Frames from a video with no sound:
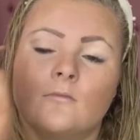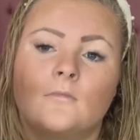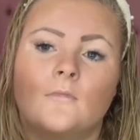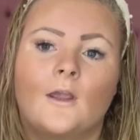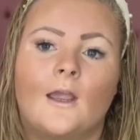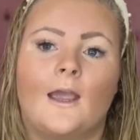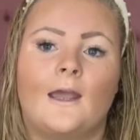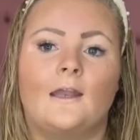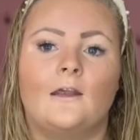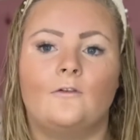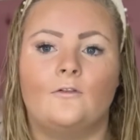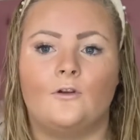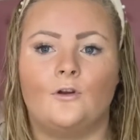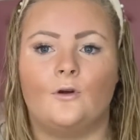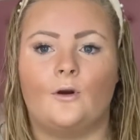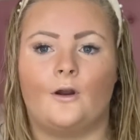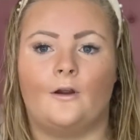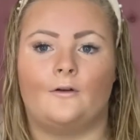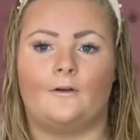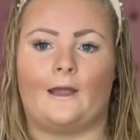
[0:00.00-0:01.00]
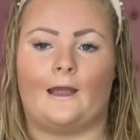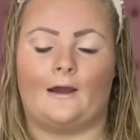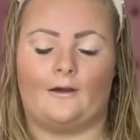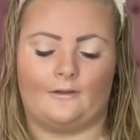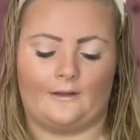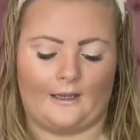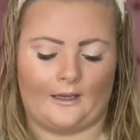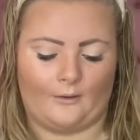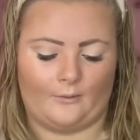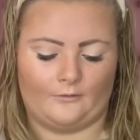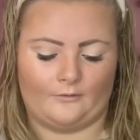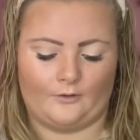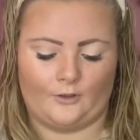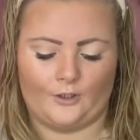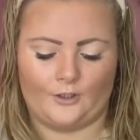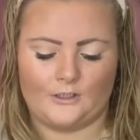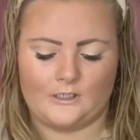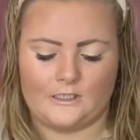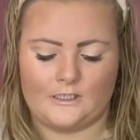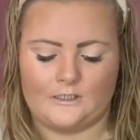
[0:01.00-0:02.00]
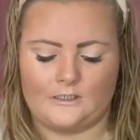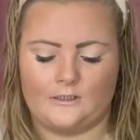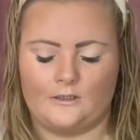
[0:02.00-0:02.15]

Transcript: Any of you out there with hooded